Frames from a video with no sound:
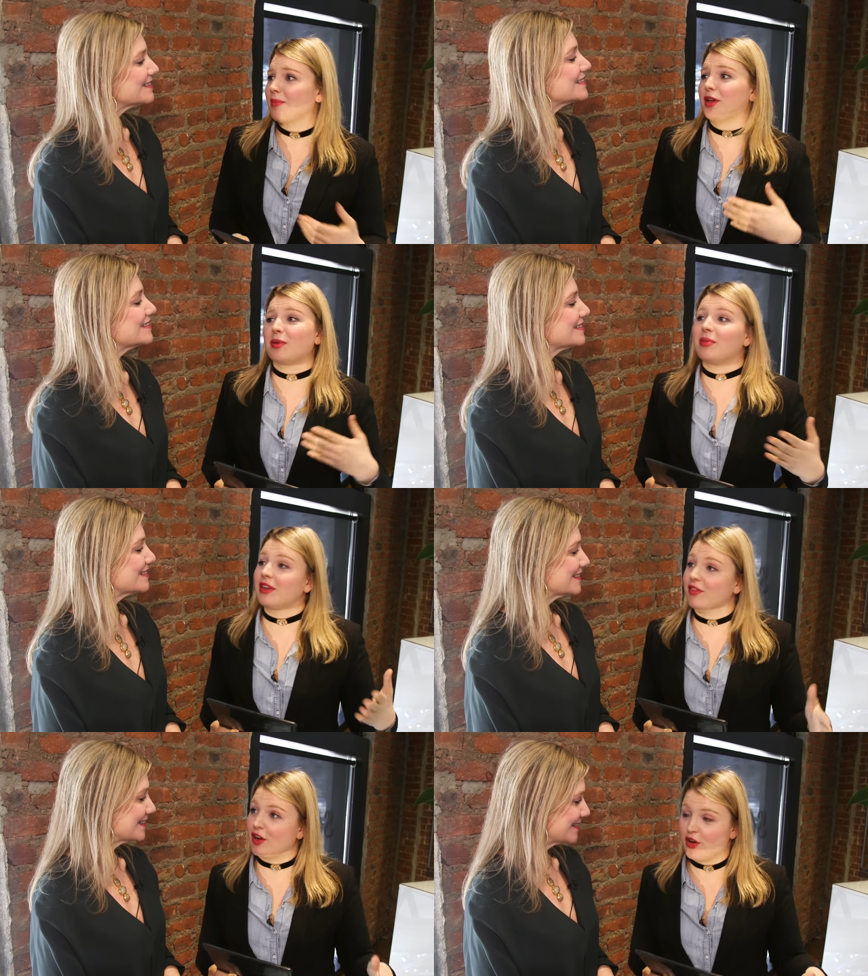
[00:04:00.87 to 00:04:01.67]
Speaker 1: I'm gonna
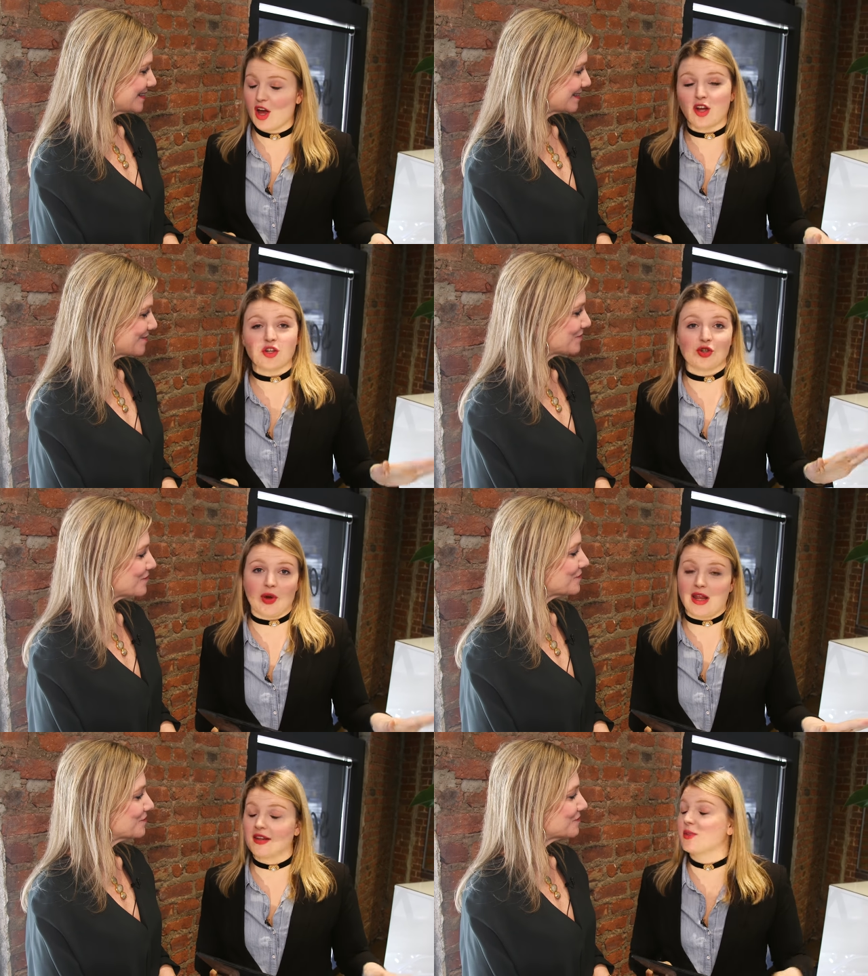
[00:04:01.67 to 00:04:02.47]
be very on
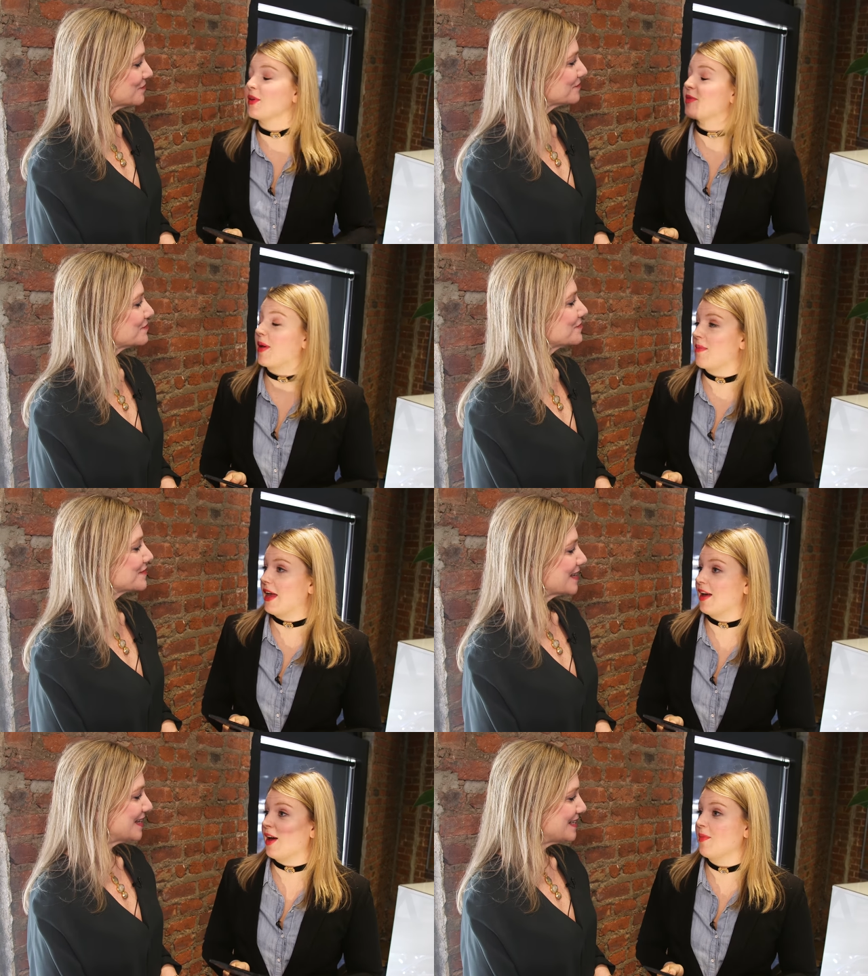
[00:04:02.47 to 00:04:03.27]
trend with my
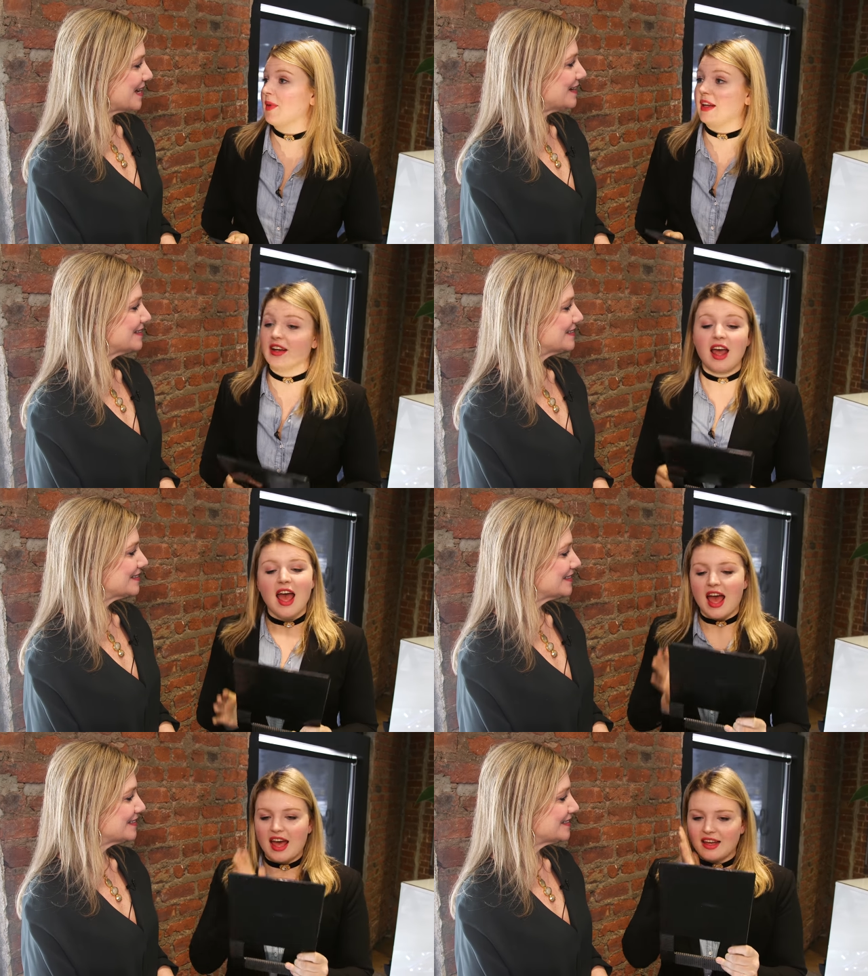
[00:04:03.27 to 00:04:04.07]
makeup,
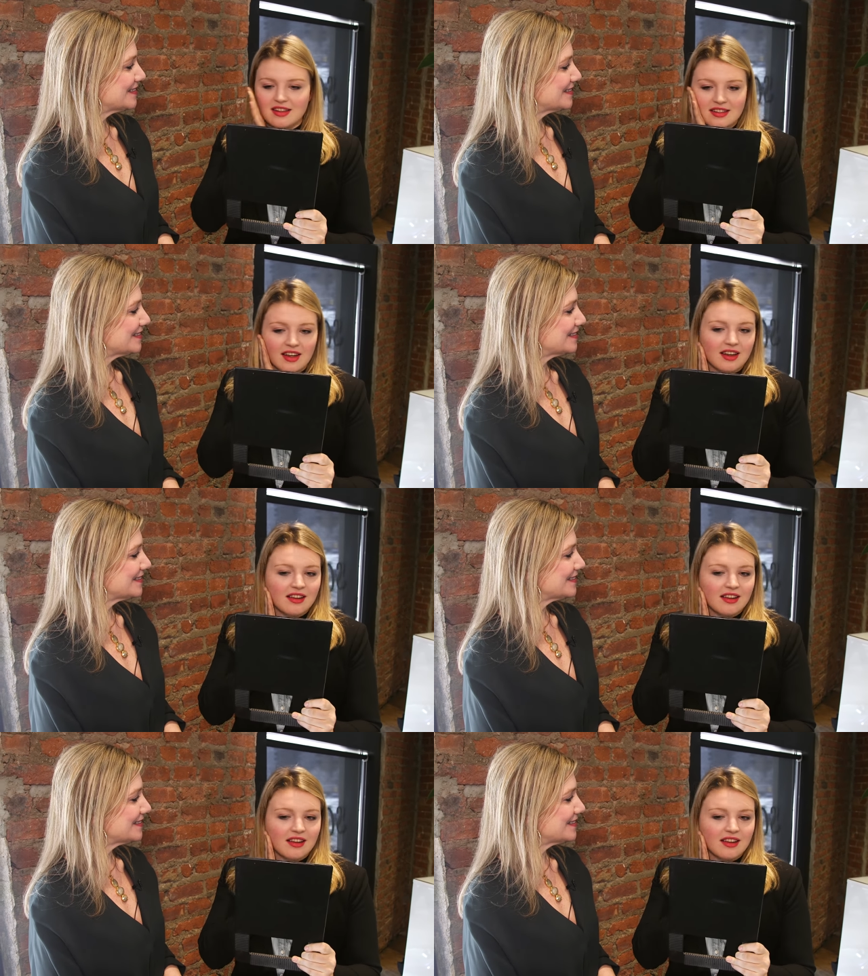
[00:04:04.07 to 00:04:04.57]
and